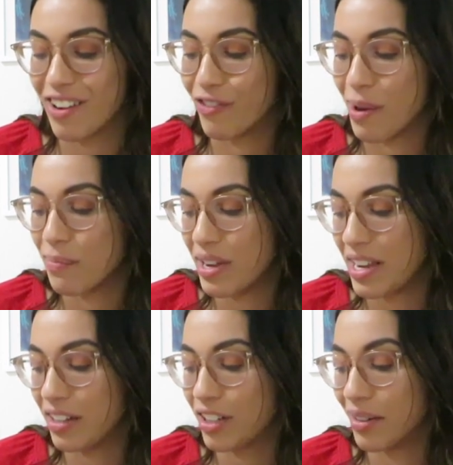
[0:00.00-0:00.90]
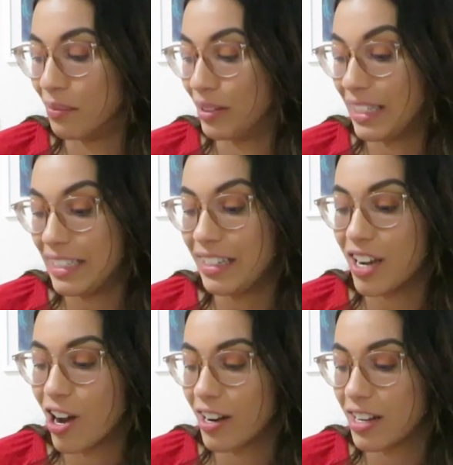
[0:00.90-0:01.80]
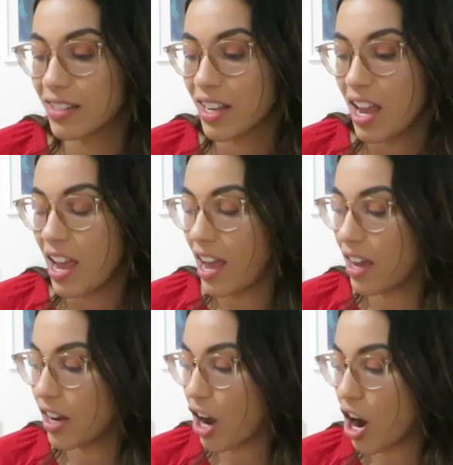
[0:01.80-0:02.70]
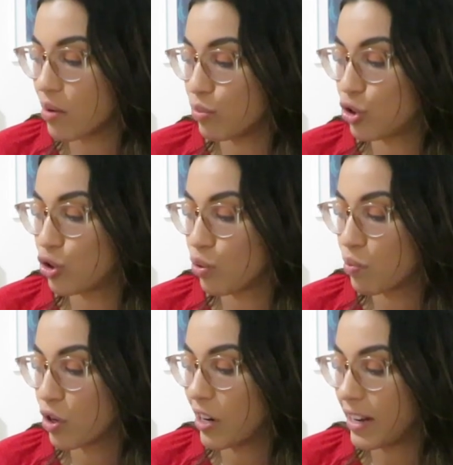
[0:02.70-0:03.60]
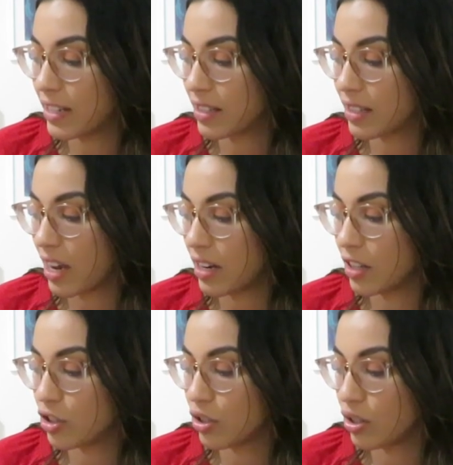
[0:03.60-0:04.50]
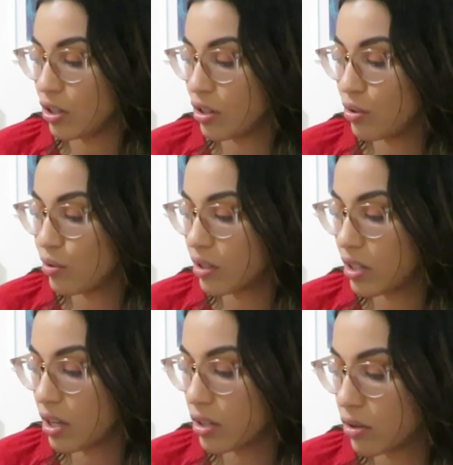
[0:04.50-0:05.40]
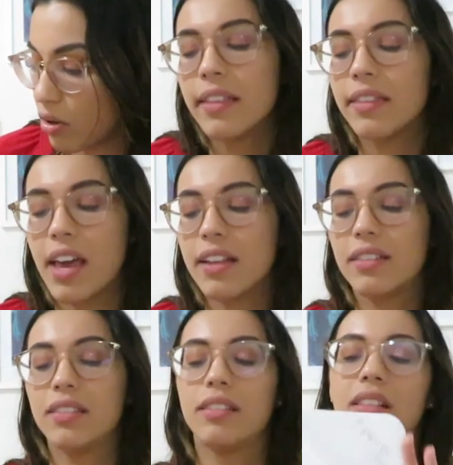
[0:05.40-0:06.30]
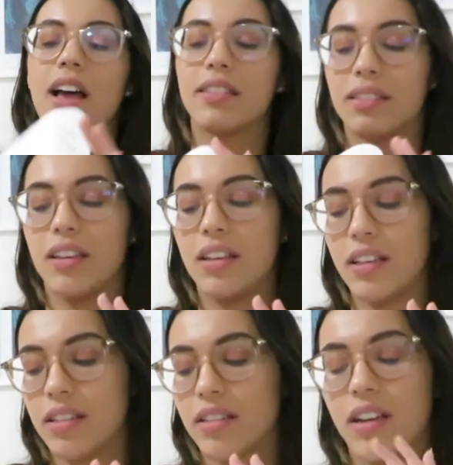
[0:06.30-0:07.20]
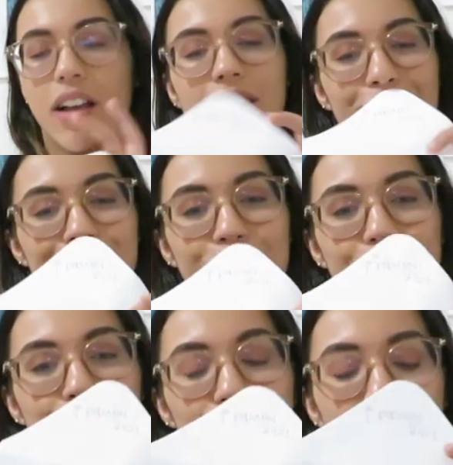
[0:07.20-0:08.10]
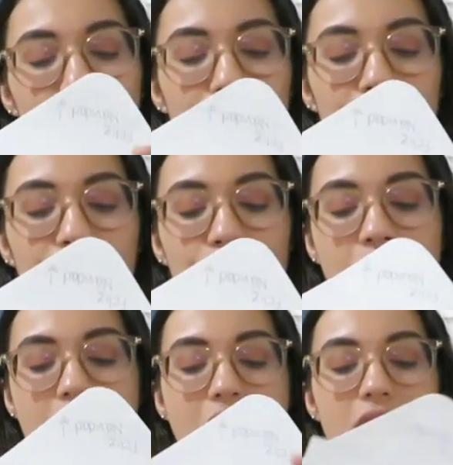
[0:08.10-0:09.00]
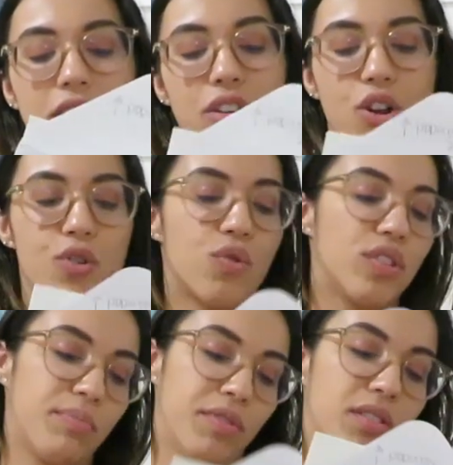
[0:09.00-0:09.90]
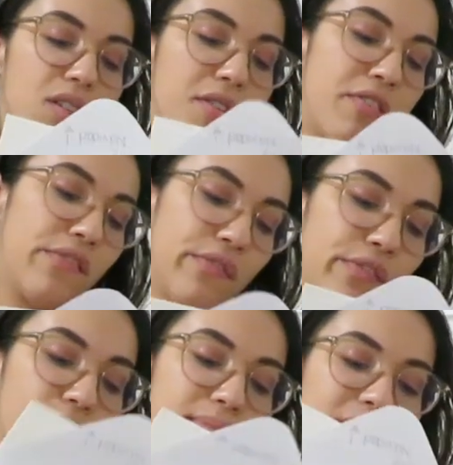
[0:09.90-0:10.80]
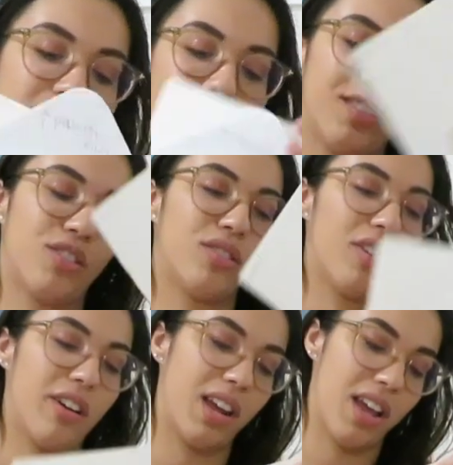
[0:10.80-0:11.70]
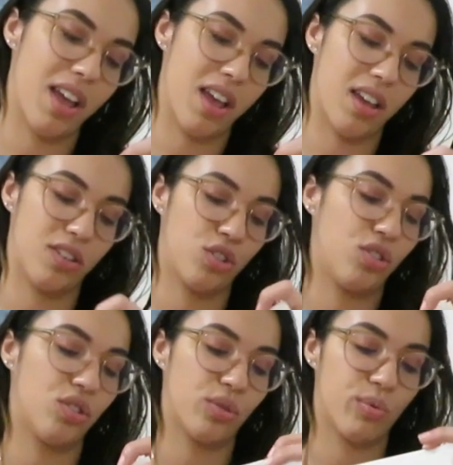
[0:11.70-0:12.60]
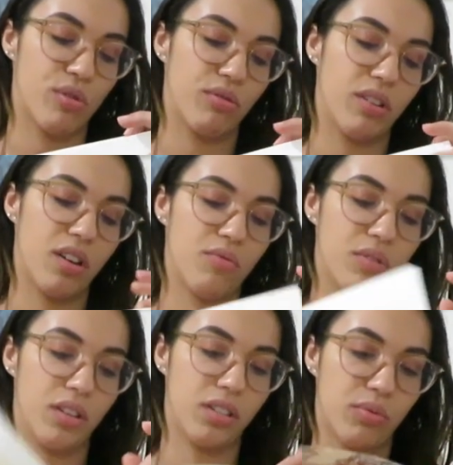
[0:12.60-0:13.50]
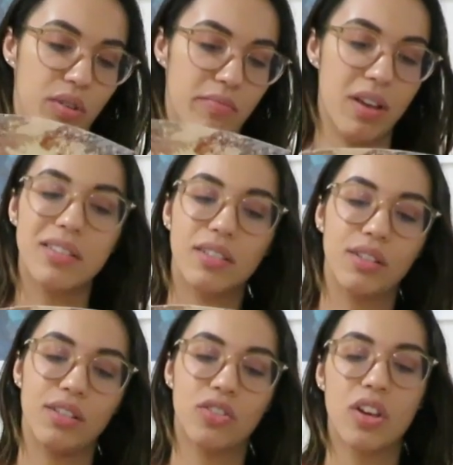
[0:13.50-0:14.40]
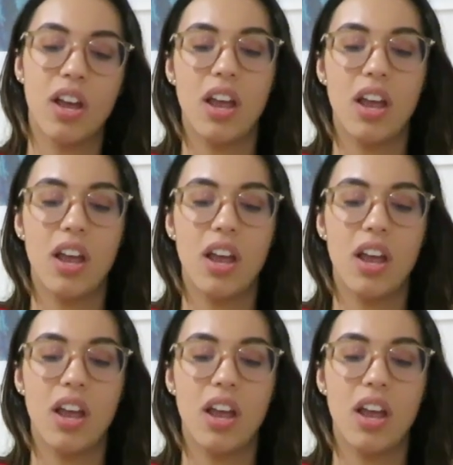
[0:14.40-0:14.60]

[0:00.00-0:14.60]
if I'm being completely honest. And I'm super excited to use this. Then the last thing is I got this super cute, you know, Christmas card from my sister. And she just wrote a really sweet message.